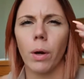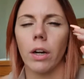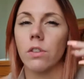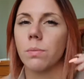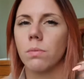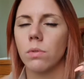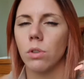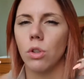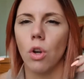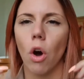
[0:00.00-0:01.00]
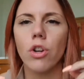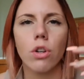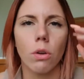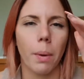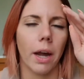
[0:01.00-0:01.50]
where it's not
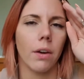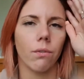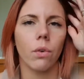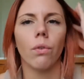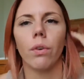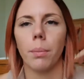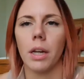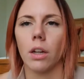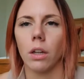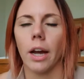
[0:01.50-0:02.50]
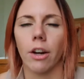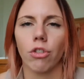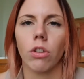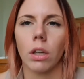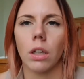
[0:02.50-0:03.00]
too painful for me to
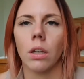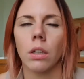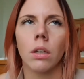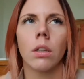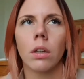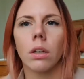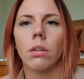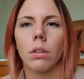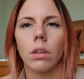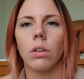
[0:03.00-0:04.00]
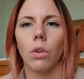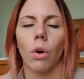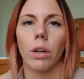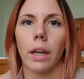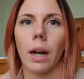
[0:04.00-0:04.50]
actually
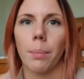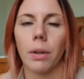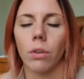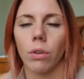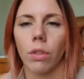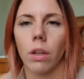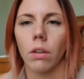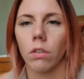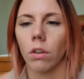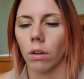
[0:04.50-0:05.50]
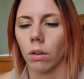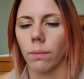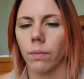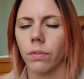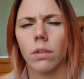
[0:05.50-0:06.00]
not get up and do things. So,
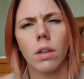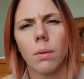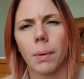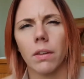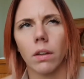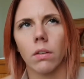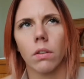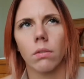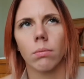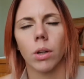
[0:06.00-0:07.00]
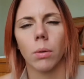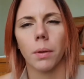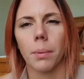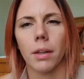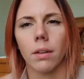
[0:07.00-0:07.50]
does that make sense? I hope
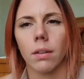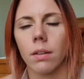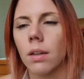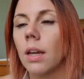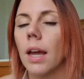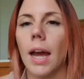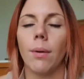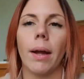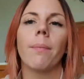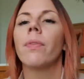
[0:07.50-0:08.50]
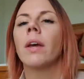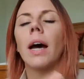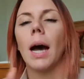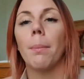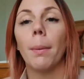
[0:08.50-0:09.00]
that makes sense. Anyway,
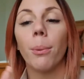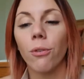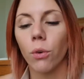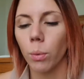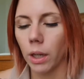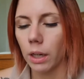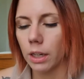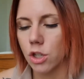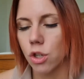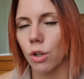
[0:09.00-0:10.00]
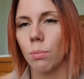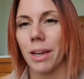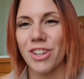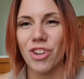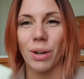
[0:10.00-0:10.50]
but before we get into
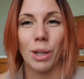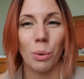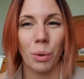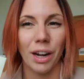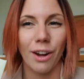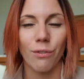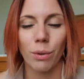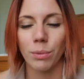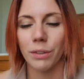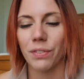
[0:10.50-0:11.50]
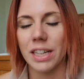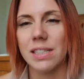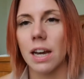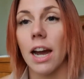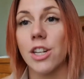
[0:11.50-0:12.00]
me showing you what I got from
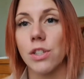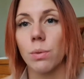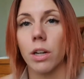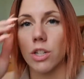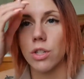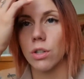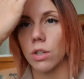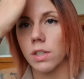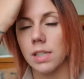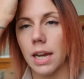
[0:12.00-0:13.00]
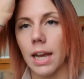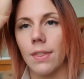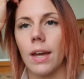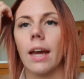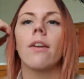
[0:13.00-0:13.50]
Lovisa, I just wanted to
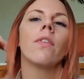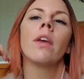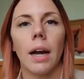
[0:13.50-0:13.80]
say that